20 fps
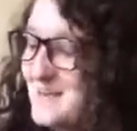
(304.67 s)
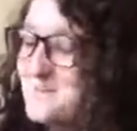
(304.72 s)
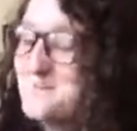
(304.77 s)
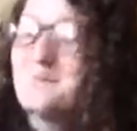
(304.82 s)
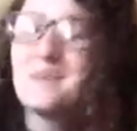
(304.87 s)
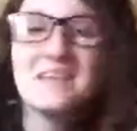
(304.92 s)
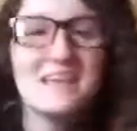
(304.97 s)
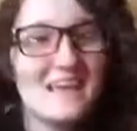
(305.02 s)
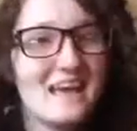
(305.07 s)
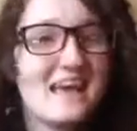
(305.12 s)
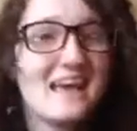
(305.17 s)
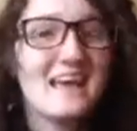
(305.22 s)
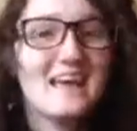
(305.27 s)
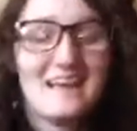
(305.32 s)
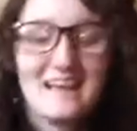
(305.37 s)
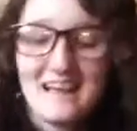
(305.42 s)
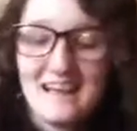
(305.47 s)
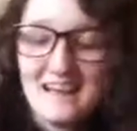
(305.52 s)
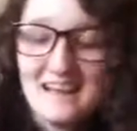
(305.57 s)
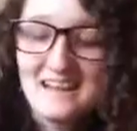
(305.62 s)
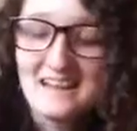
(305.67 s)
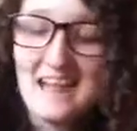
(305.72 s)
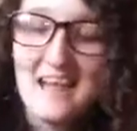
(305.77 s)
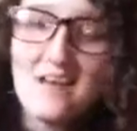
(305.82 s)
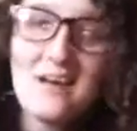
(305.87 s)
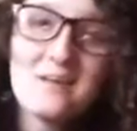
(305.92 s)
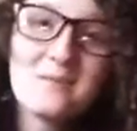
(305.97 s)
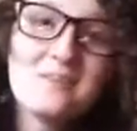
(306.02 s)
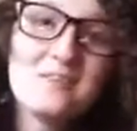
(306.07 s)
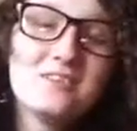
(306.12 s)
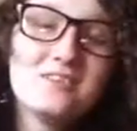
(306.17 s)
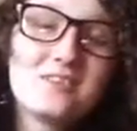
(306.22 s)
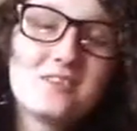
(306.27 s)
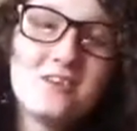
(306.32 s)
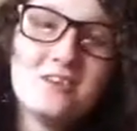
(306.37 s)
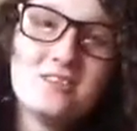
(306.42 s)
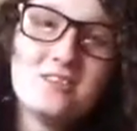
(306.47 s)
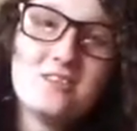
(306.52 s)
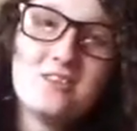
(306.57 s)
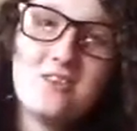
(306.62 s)
But yeah, now I'm going to go
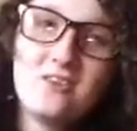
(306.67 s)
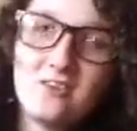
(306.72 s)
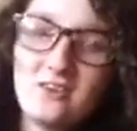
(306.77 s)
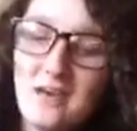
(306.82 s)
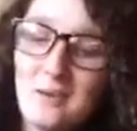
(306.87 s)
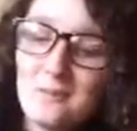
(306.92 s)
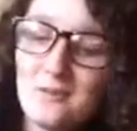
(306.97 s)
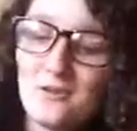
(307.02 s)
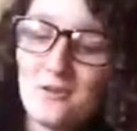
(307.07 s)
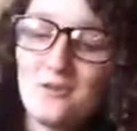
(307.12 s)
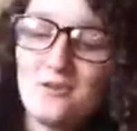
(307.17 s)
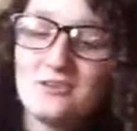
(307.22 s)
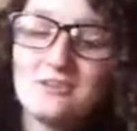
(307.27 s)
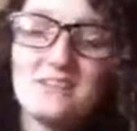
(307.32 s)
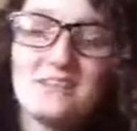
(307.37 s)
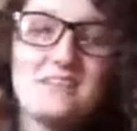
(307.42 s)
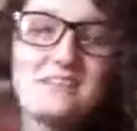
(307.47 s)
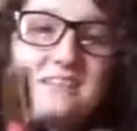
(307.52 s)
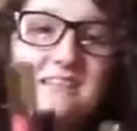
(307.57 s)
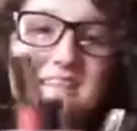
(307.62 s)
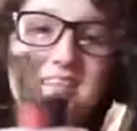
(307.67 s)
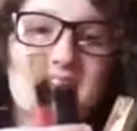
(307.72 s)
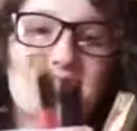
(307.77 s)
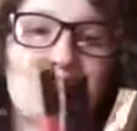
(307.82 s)
into our lip glosses.